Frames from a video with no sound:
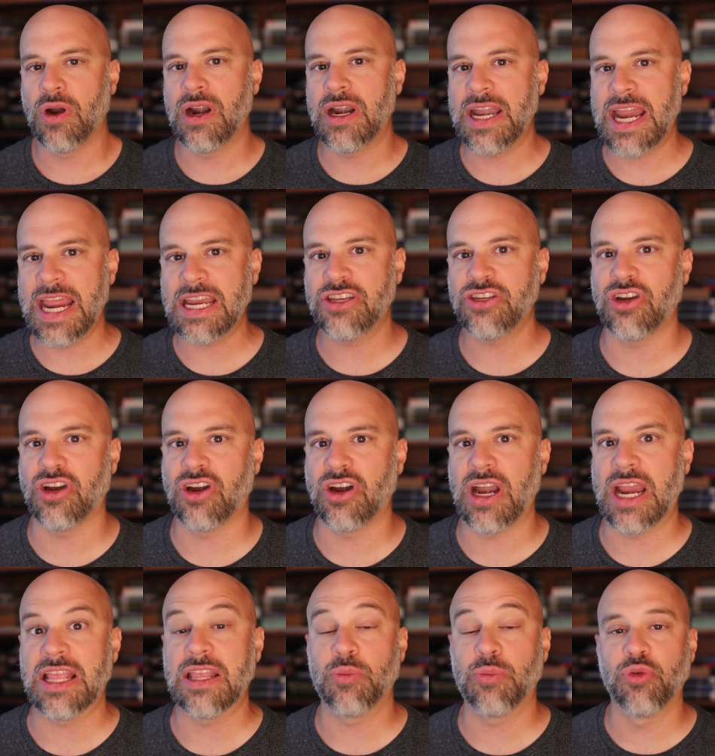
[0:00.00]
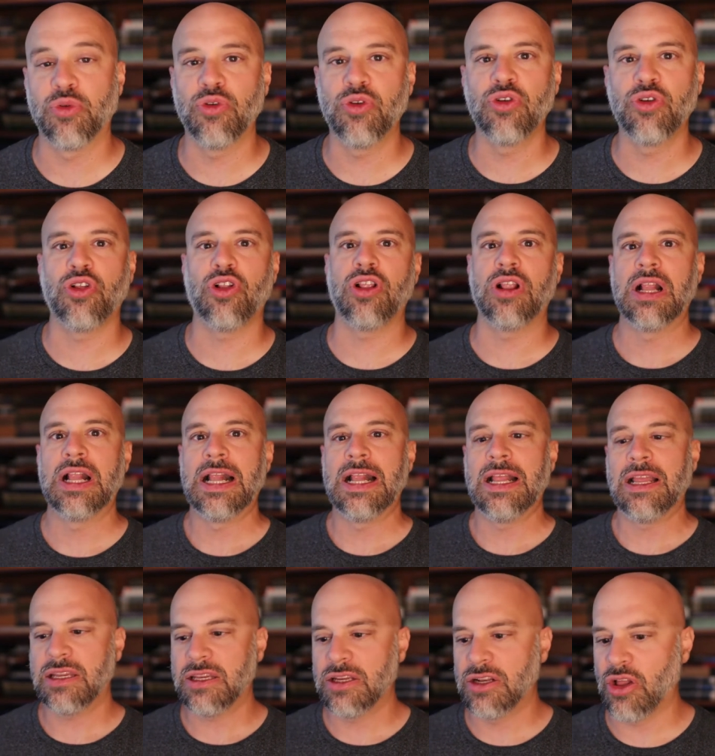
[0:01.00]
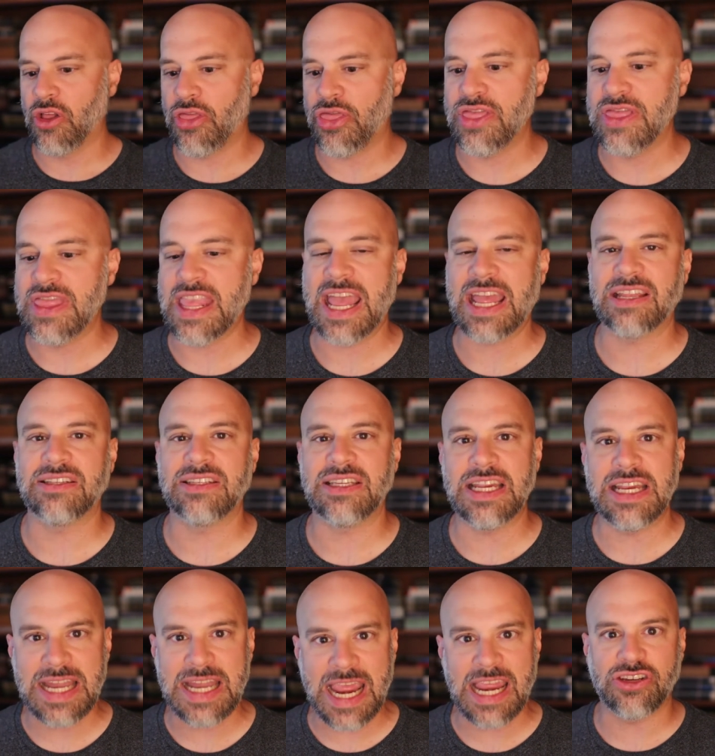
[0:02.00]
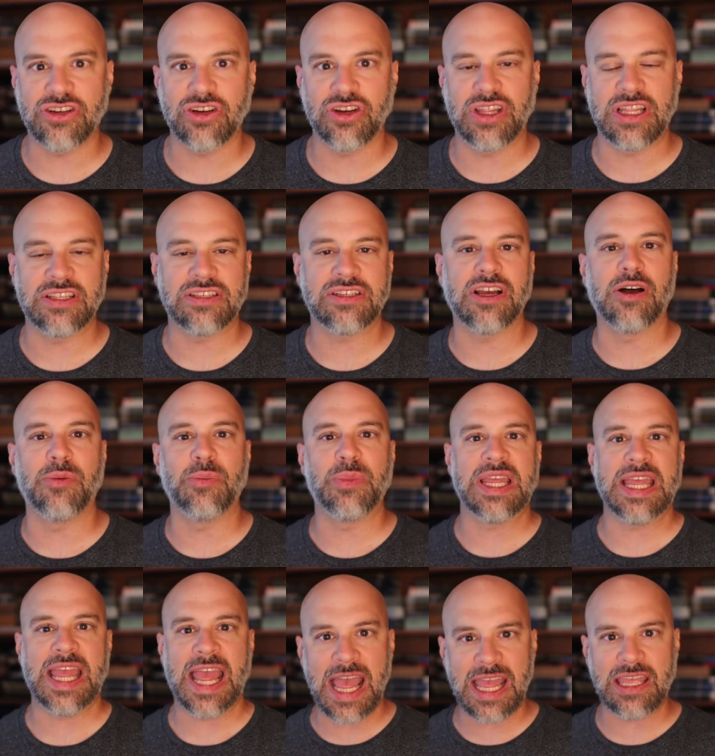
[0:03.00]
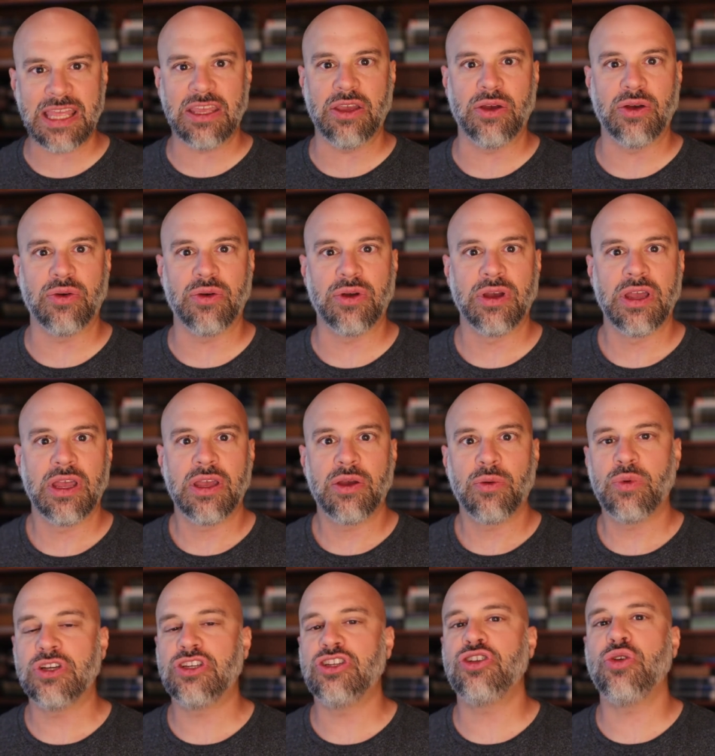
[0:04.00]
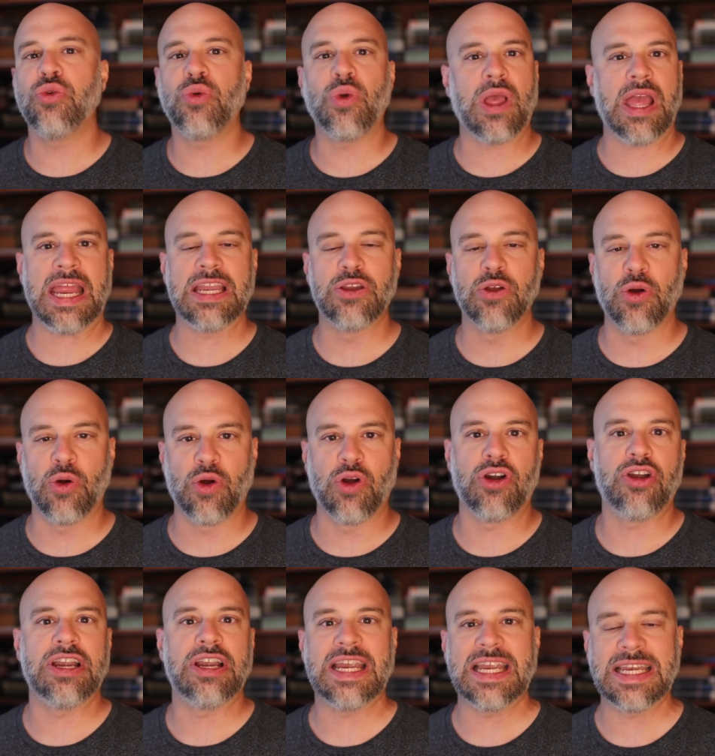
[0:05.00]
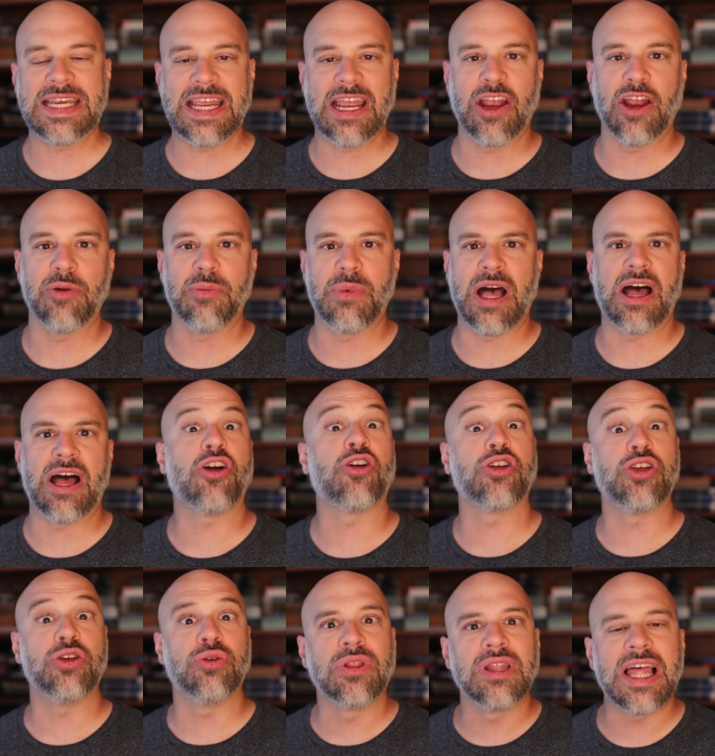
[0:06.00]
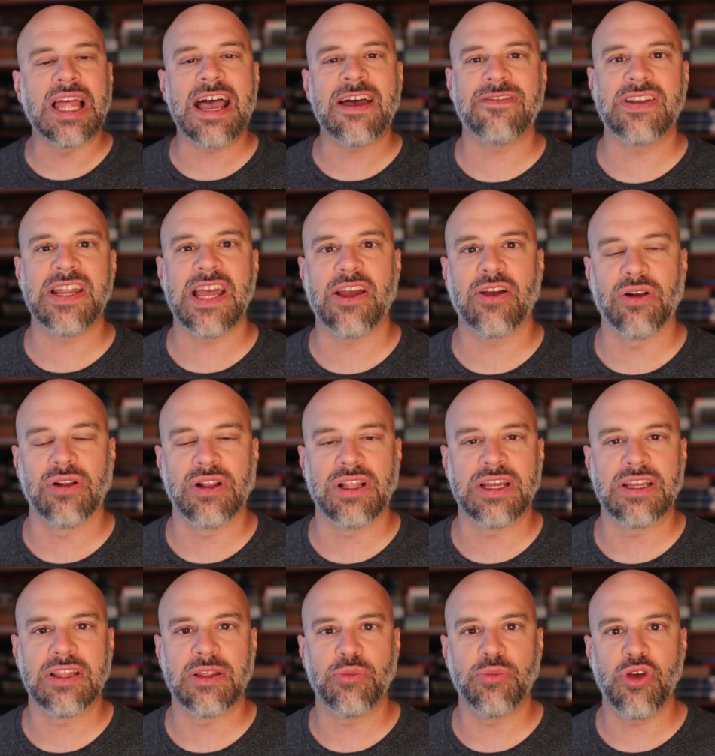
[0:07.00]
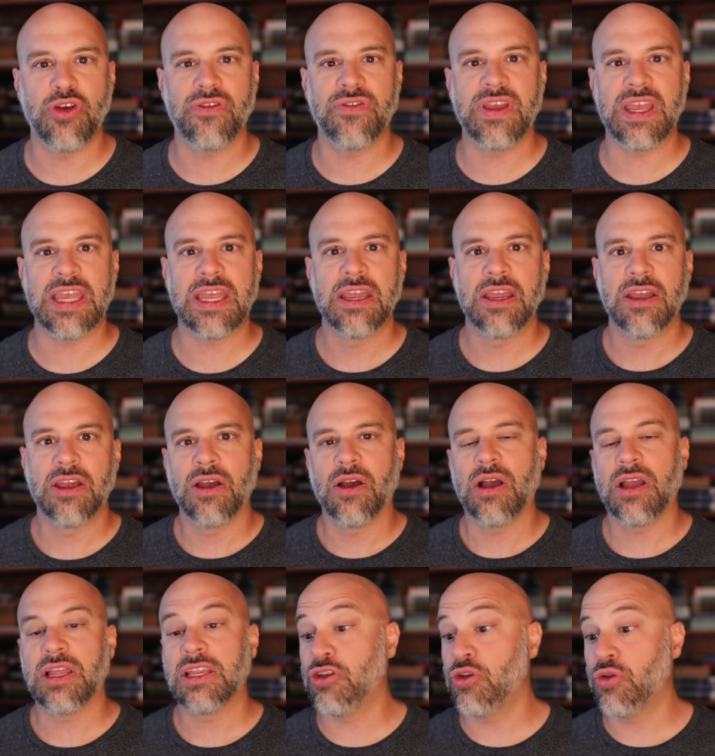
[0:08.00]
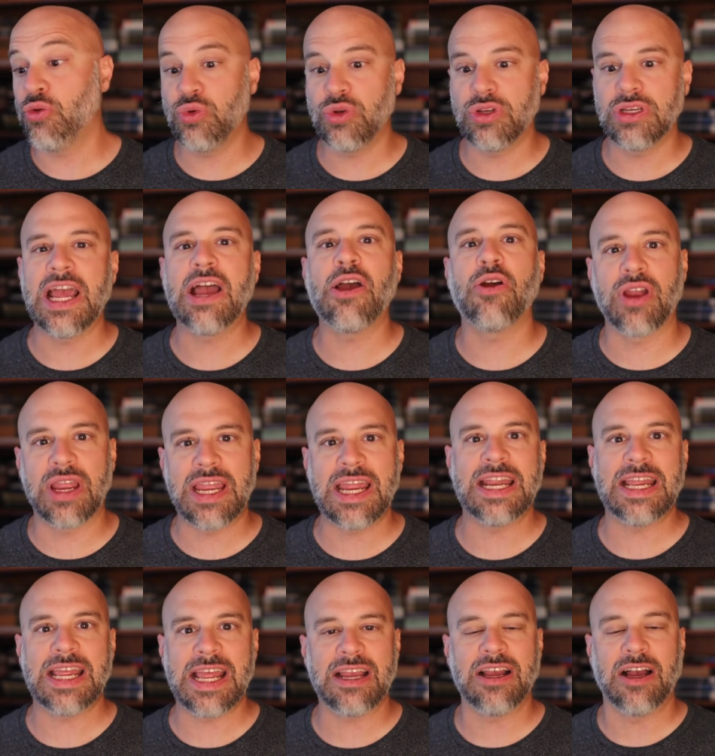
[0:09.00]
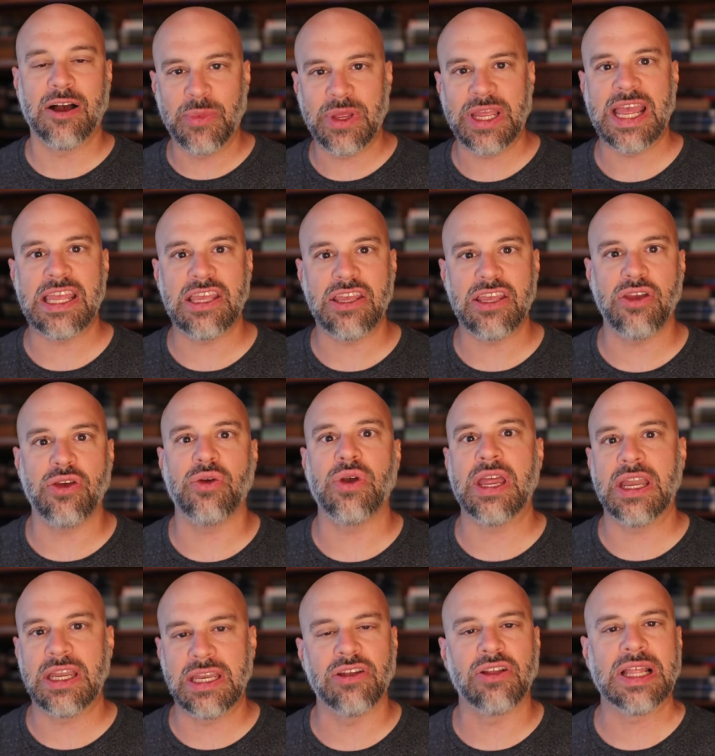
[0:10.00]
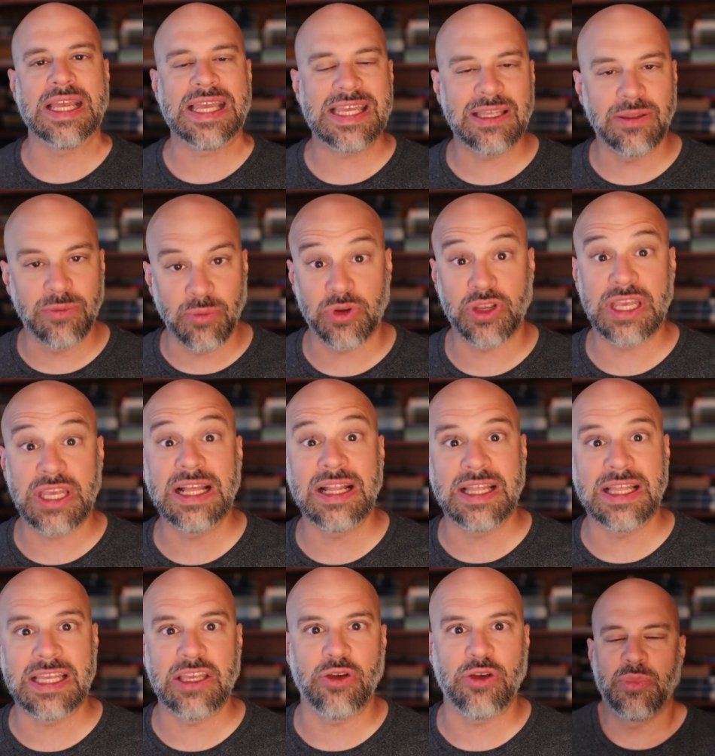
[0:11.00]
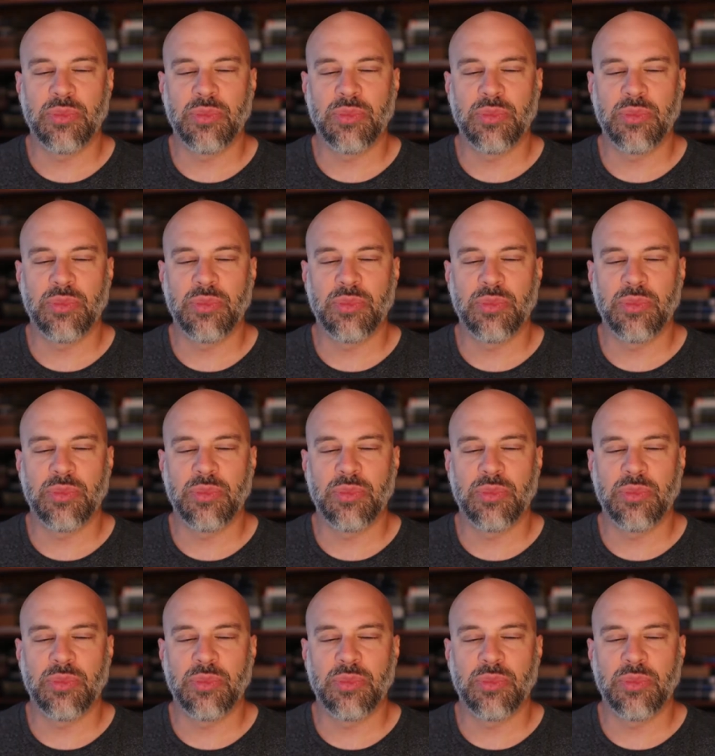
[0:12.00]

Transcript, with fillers: nature and the brutal, you know, nasty nature that's coming at you, which you ignored or didn't care about, or you laughed at earlier in the movie, you now are getting it coming at you and nearly killing you.